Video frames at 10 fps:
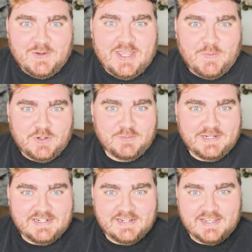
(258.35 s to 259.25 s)
Okay, what are we
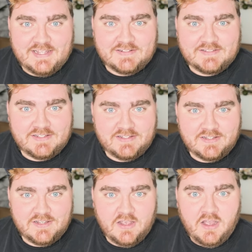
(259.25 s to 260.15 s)
gonna get?
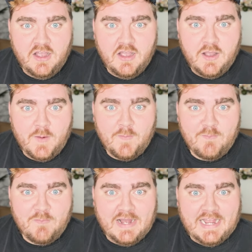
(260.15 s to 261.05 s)

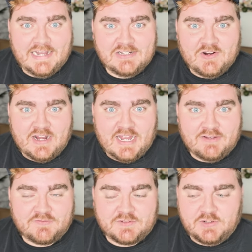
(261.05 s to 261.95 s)

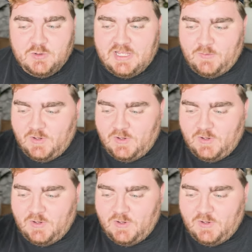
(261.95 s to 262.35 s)
Minecraft. Okay,